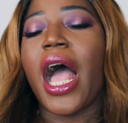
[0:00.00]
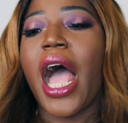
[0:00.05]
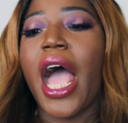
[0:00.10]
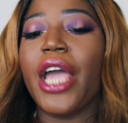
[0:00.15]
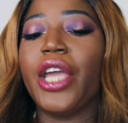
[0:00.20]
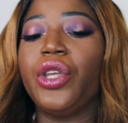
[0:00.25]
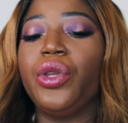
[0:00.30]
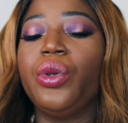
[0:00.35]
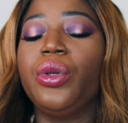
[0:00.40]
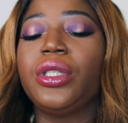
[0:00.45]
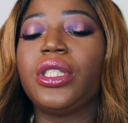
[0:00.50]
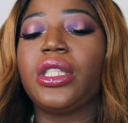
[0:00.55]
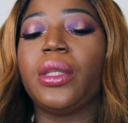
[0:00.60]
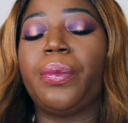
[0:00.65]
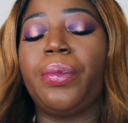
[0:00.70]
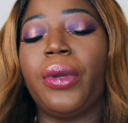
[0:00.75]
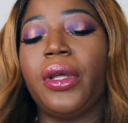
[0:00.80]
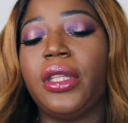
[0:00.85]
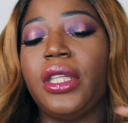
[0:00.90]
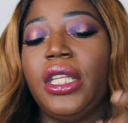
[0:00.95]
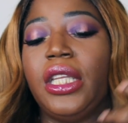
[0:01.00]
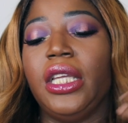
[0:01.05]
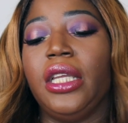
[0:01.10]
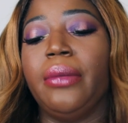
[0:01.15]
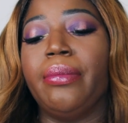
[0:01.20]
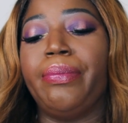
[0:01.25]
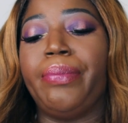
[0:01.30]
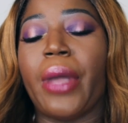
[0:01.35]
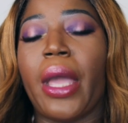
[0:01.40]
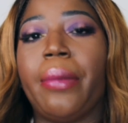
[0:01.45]
I use the
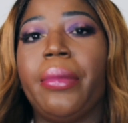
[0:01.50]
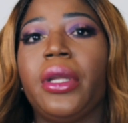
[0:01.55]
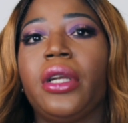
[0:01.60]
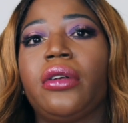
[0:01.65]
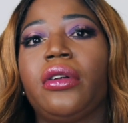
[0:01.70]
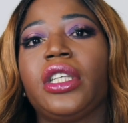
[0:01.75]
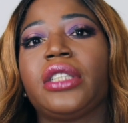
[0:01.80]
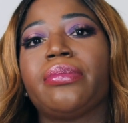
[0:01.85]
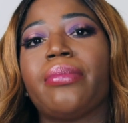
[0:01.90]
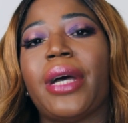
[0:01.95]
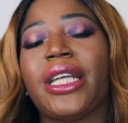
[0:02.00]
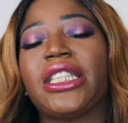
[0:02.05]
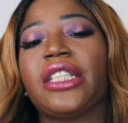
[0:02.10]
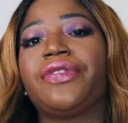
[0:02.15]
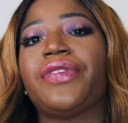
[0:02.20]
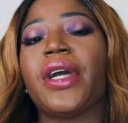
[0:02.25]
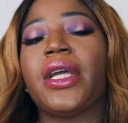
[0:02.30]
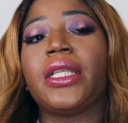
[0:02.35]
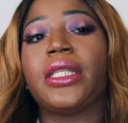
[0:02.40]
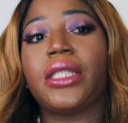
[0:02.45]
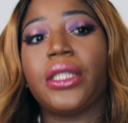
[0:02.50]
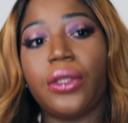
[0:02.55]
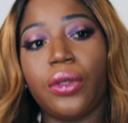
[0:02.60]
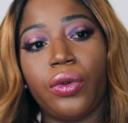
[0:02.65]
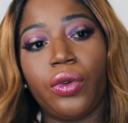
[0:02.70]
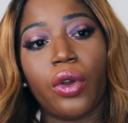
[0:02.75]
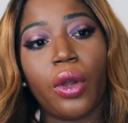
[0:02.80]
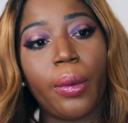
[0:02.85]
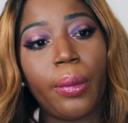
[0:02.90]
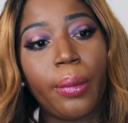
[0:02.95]
Bare Minerals mattifying
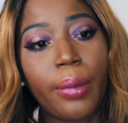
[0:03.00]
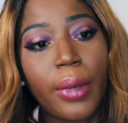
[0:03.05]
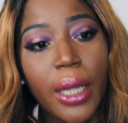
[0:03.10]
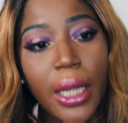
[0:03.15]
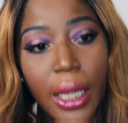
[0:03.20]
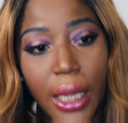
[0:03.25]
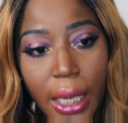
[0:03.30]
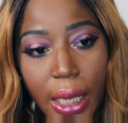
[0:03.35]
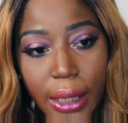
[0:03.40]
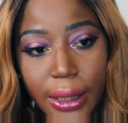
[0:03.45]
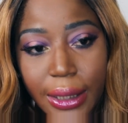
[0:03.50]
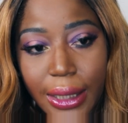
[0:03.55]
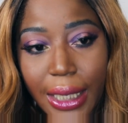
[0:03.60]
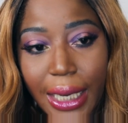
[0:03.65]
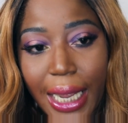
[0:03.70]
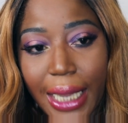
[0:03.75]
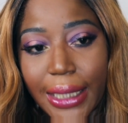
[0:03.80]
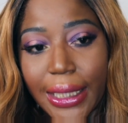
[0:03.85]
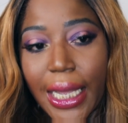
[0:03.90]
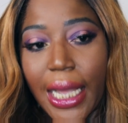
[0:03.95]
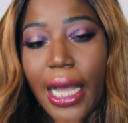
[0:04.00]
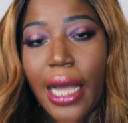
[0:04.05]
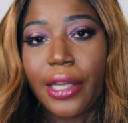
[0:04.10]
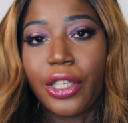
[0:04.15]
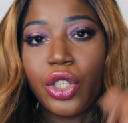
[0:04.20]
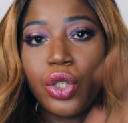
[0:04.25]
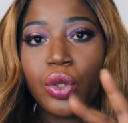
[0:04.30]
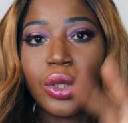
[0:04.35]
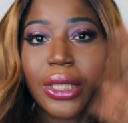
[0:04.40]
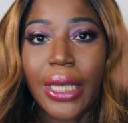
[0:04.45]
serum that I
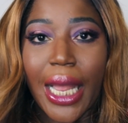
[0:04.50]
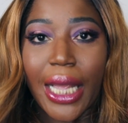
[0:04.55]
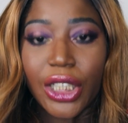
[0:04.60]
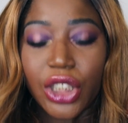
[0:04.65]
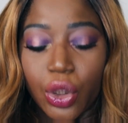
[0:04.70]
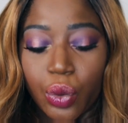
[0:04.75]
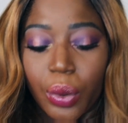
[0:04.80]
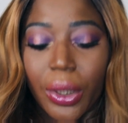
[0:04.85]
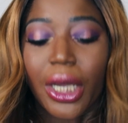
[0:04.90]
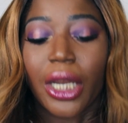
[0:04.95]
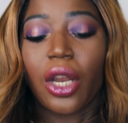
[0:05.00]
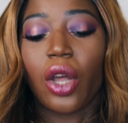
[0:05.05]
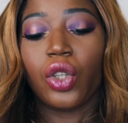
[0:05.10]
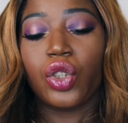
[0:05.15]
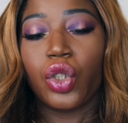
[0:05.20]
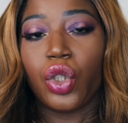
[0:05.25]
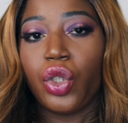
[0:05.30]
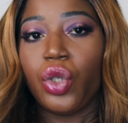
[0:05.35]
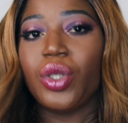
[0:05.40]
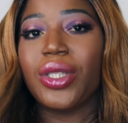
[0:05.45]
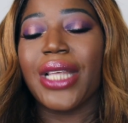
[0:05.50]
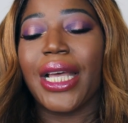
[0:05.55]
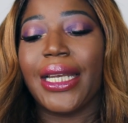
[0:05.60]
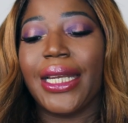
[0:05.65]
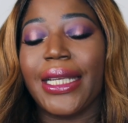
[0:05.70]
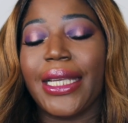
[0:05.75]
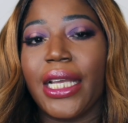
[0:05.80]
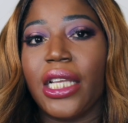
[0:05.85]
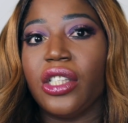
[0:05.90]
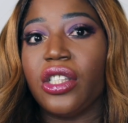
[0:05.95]
used last week, and I also use
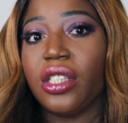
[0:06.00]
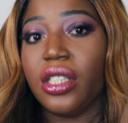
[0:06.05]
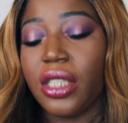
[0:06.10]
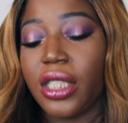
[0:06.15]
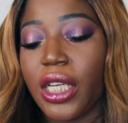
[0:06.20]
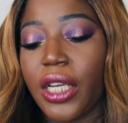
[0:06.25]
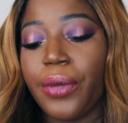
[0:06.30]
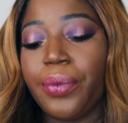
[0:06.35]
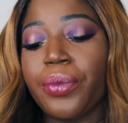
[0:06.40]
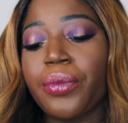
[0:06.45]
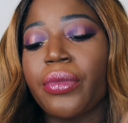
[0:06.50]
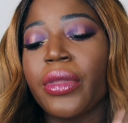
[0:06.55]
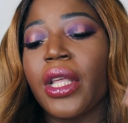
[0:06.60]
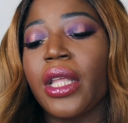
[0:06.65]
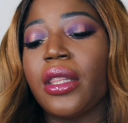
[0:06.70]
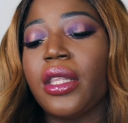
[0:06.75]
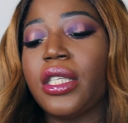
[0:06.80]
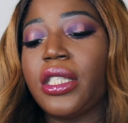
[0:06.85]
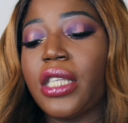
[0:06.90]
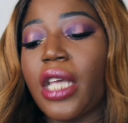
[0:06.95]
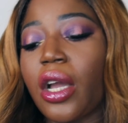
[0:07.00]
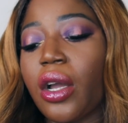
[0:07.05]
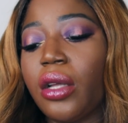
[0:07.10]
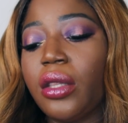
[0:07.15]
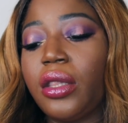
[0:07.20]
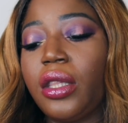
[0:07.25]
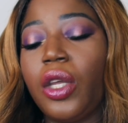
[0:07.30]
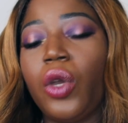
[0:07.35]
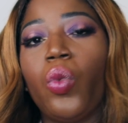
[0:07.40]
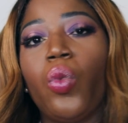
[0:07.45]
that again today. The
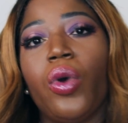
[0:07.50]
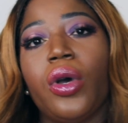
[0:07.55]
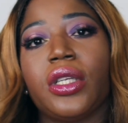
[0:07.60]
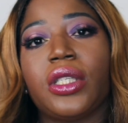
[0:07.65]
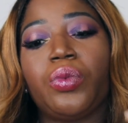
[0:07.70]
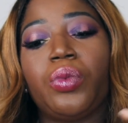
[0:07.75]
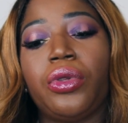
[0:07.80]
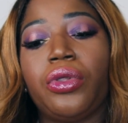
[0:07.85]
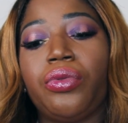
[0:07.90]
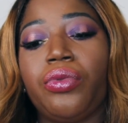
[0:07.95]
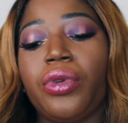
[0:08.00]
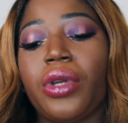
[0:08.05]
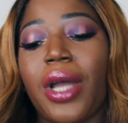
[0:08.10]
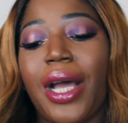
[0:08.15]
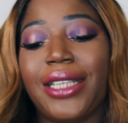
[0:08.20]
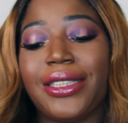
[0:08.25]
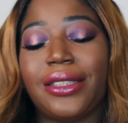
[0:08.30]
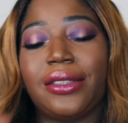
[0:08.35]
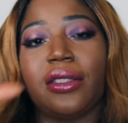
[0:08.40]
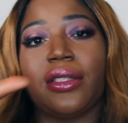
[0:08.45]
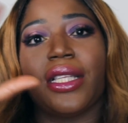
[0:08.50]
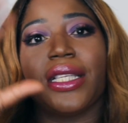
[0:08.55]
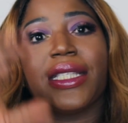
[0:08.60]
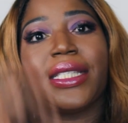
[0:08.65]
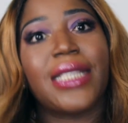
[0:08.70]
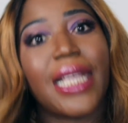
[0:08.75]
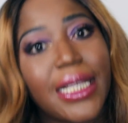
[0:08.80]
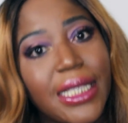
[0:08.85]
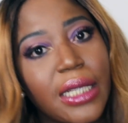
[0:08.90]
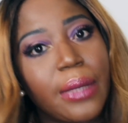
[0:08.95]
second thing was with regards to the
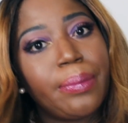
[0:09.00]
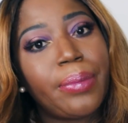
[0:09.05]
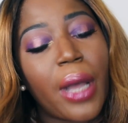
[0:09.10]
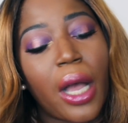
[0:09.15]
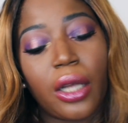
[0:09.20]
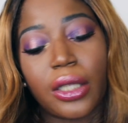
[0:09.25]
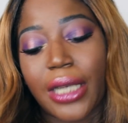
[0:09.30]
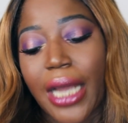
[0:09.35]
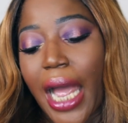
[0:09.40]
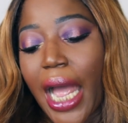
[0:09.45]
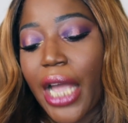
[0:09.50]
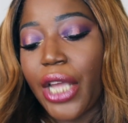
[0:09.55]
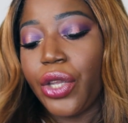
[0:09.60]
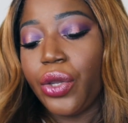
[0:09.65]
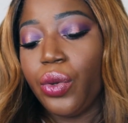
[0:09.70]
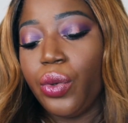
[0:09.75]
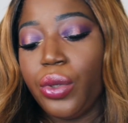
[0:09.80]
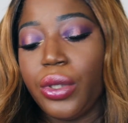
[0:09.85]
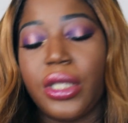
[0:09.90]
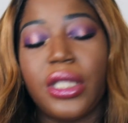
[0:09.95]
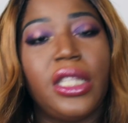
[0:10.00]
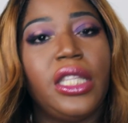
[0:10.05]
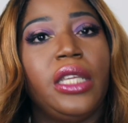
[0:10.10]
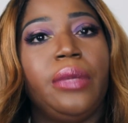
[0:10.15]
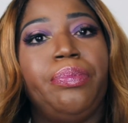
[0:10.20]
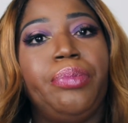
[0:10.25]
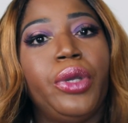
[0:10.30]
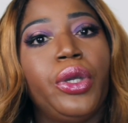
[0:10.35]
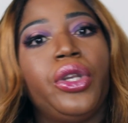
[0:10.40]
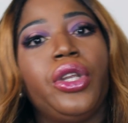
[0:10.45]
setting powder. I used
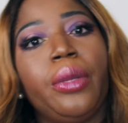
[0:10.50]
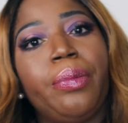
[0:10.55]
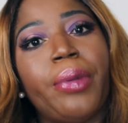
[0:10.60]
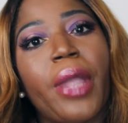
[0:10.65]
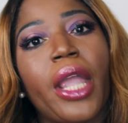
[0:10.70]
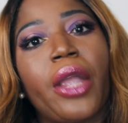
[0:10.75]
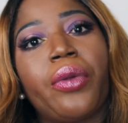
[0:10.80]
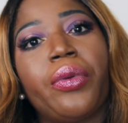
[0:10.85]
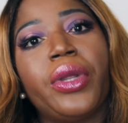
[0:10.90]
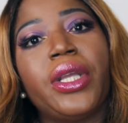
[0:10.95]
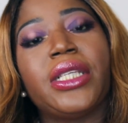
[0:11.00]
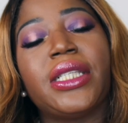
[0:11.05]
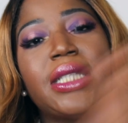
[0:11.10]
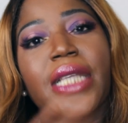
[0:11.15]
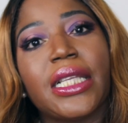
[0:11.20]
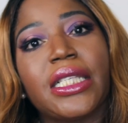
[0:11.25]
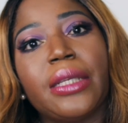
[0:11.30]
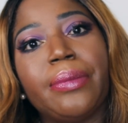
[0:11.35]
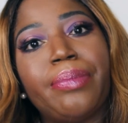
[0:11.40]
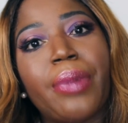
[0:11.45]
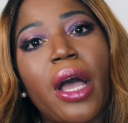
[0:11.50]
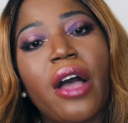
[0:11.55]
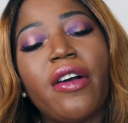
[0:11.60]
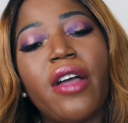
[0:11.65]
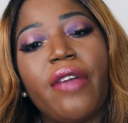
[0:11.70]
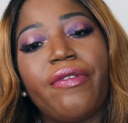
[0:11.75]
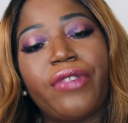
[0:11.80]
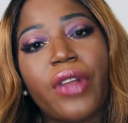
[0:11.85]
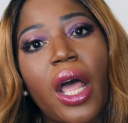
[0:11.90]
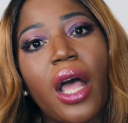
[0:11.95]
the Beauty Bakery
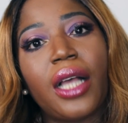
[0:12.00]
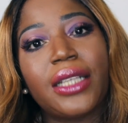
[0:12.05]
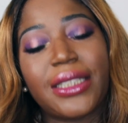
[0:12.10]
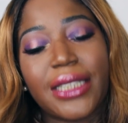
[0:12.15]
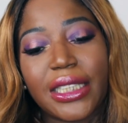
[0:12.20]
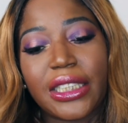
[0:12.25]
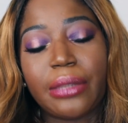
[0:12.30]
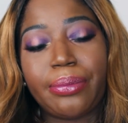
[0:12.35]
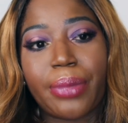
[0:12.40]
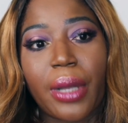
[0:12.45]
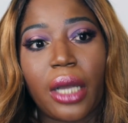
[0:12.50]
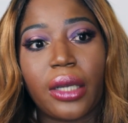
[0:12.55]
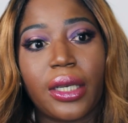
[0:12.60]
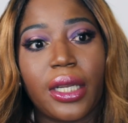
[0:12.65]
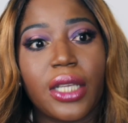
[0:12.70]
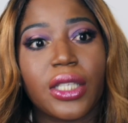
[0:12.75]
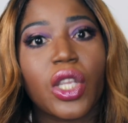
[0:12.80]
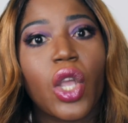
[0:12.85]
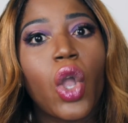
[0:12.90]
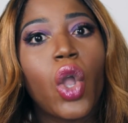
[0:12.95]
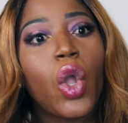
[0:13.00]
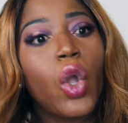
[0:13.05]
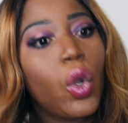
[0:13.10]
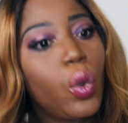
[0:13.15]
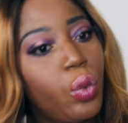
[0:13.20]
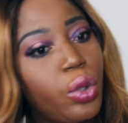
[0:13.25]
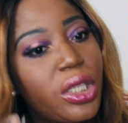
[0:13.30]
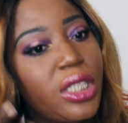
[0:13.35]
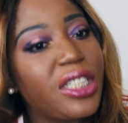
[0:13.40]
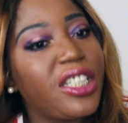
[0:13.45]
flower setting powders,
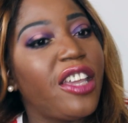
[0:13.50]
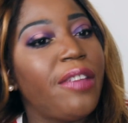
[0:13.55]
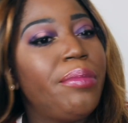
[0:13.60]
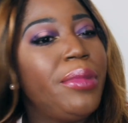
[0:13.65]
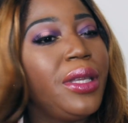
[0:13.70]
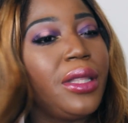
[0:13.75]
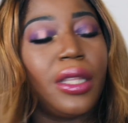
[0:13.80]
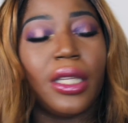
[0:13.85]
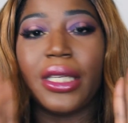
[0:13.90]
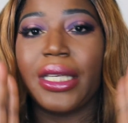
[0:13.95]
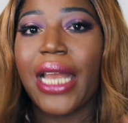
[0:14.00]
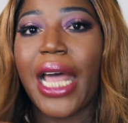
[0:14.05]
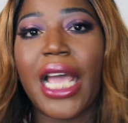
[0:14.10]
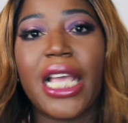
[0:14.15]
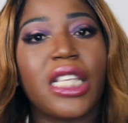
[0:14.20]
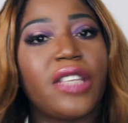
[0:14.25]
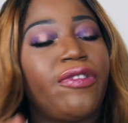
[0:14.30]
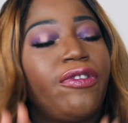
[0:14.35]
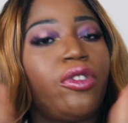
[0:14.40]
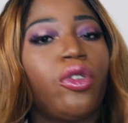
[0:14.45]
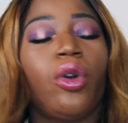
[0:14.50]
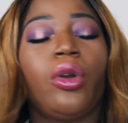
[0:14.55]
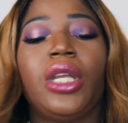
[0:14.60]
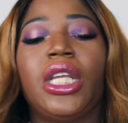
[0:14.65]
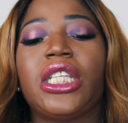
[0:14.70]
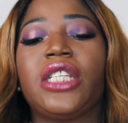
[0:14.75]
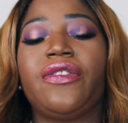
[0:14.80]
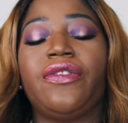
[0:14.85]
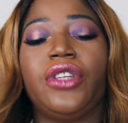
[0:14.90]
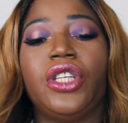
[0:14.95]
which gave me the nice
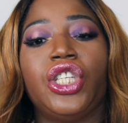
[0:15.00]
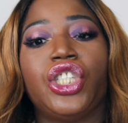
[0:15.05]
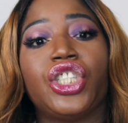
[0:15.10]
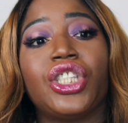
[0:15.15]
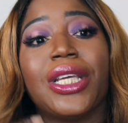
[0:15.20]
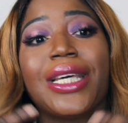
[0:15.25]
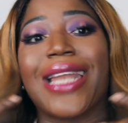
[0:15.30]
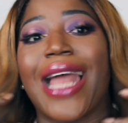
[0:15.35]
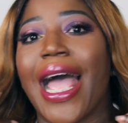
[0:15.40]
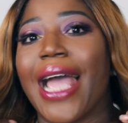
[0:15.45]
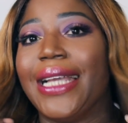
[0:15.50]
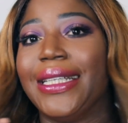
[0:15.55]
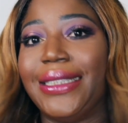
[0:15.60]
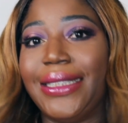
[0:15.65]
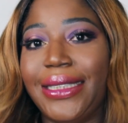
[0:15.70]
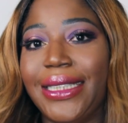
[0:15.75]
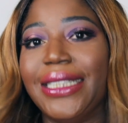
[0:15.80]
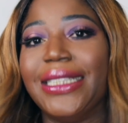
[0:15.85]
flawless finish that I